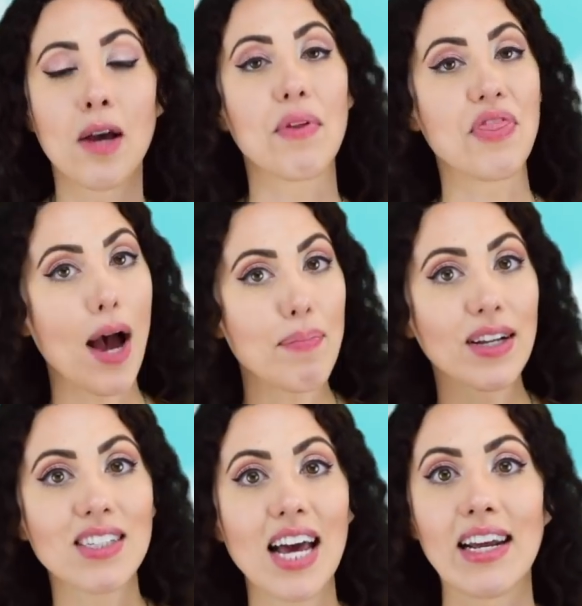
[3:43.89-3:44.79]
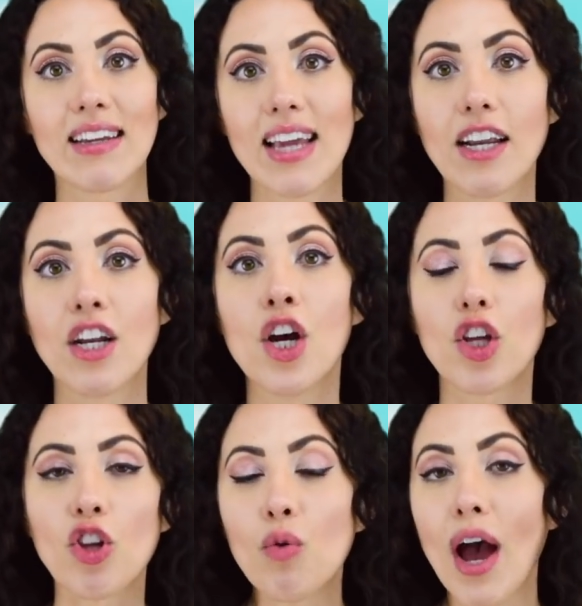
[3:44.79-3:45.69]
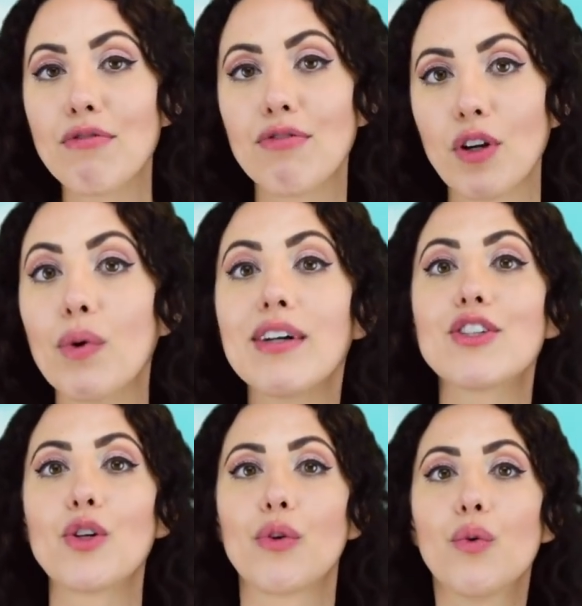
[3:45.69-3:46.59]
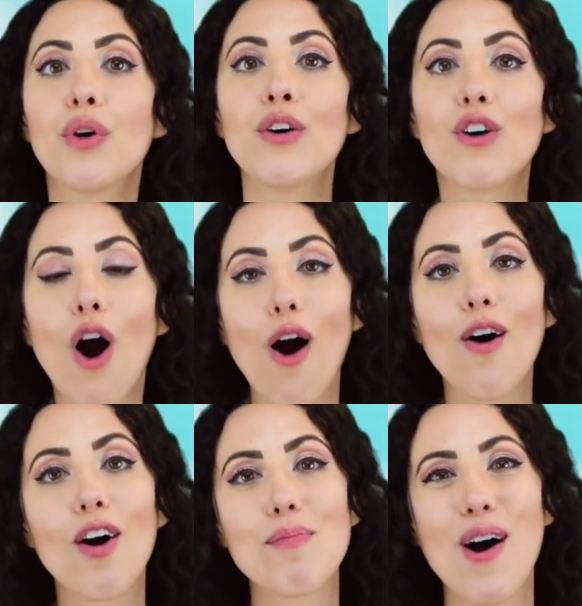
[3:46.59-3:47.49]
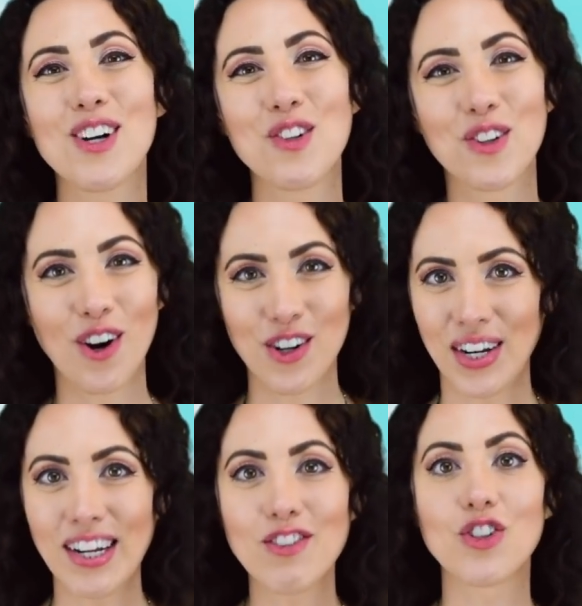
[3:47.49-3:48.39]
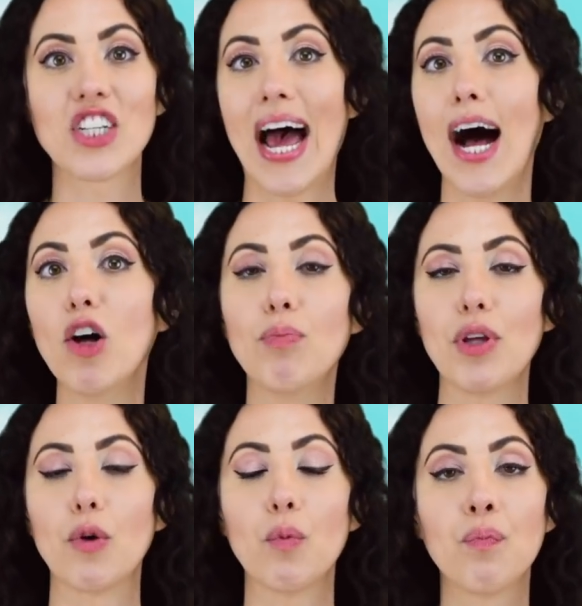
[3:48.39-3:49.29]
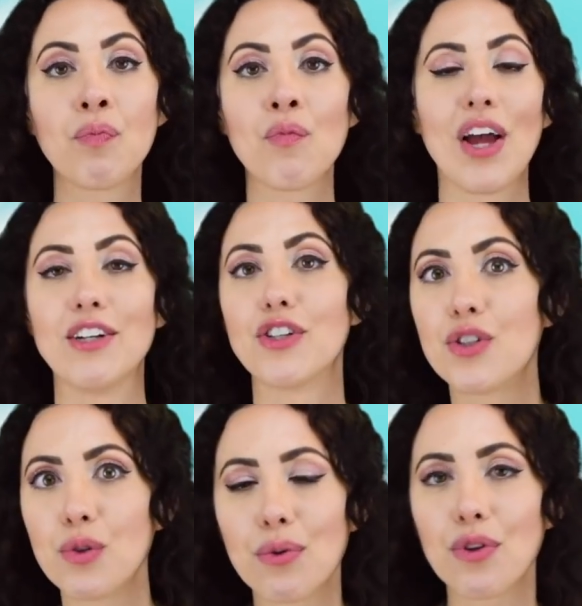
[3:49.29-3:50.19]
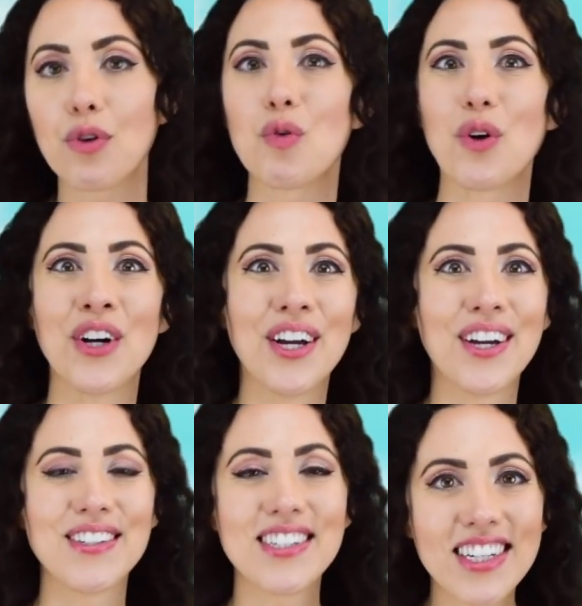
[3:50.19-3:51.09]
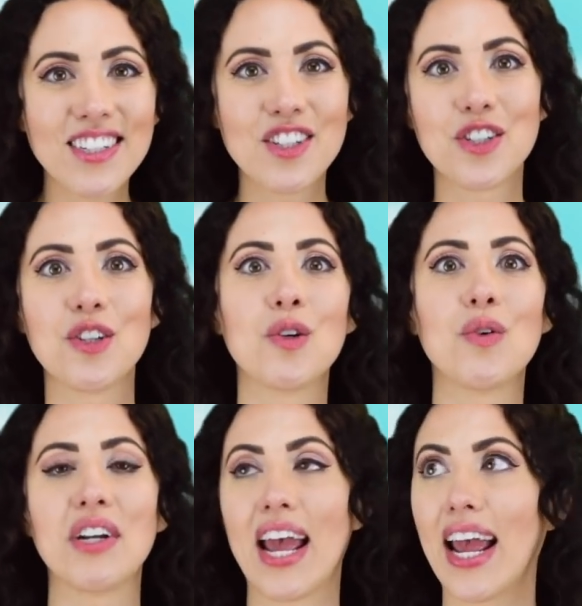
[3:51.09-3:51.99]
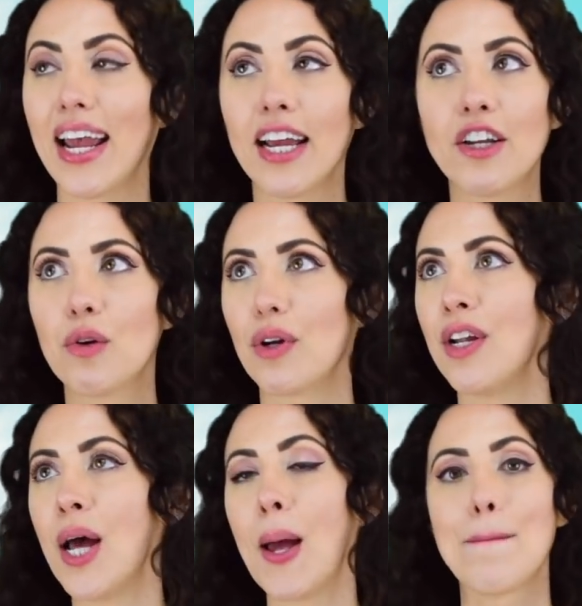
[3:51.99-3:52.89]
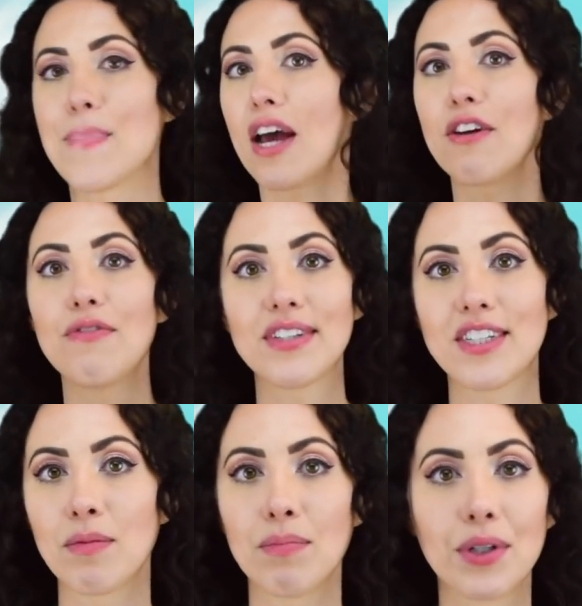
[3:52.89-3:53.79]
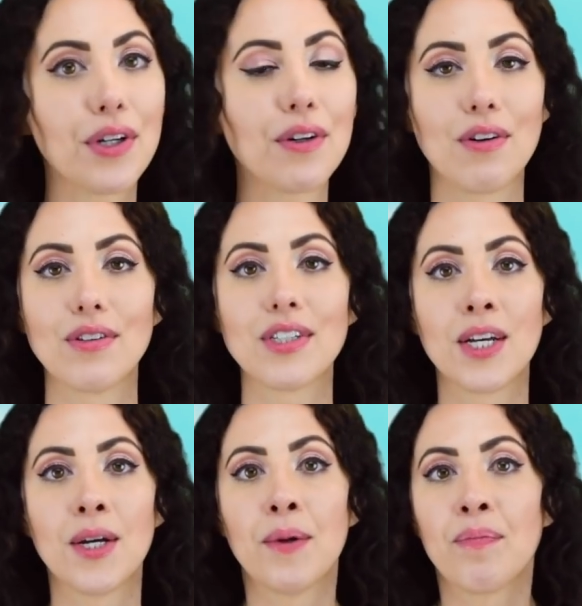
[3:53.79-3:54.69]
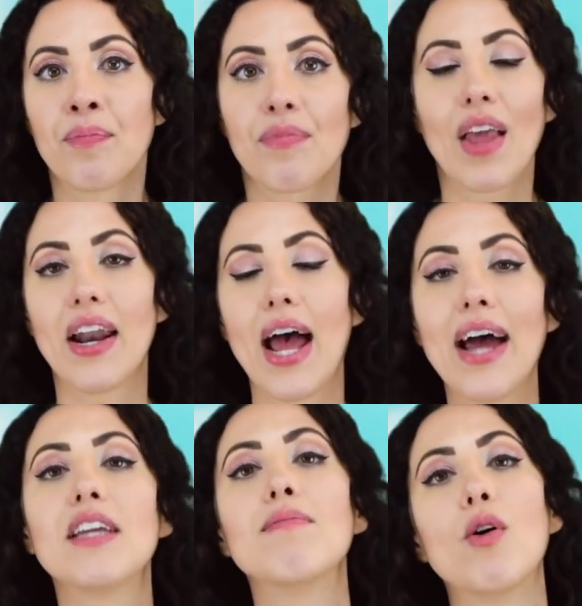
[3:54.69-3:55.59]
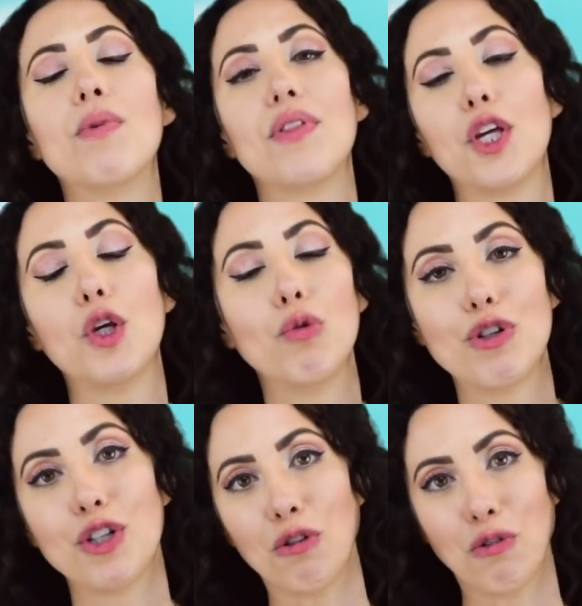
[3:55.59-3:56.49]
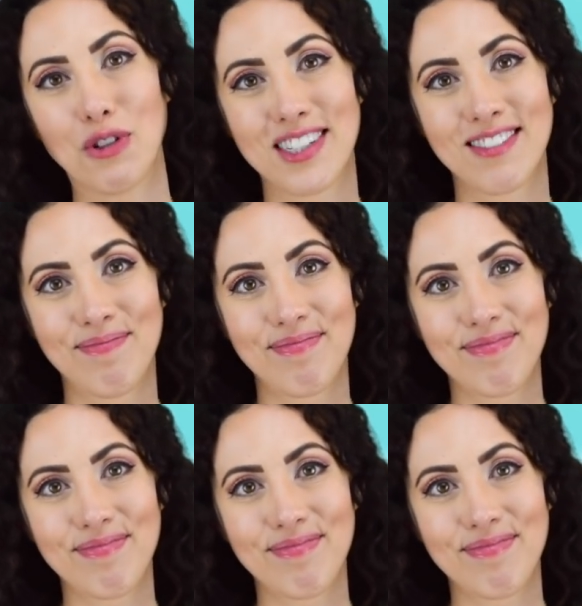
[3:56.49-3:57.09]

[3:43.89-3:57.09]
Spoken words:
But that being said, again, you have free will, so you can call upon your guardian angel to help you and soothe you or teach you and aid you in manifesting miracles at any moment that you choose.